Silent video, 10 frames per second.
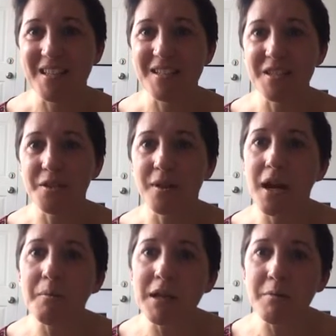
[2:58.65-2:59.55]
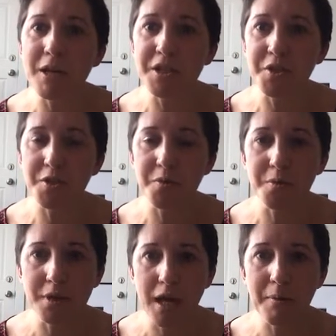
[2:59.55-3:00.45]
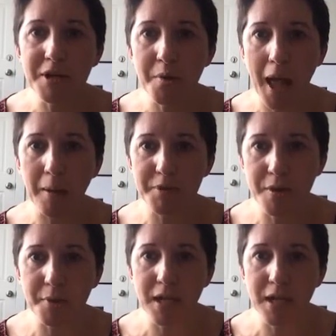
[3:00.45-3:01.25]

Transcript: So I really want to help. So I'm